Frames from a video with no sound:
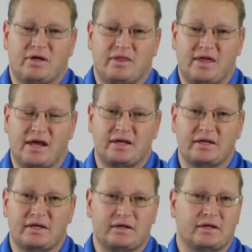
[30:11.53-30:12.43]
that I
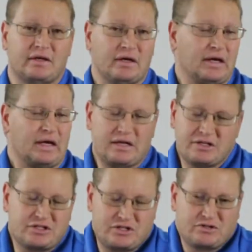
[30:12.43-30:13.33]
need and
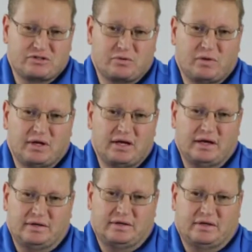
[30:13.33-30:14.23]
just use the one
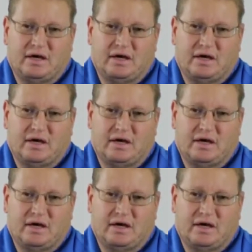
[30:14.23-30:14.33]
end.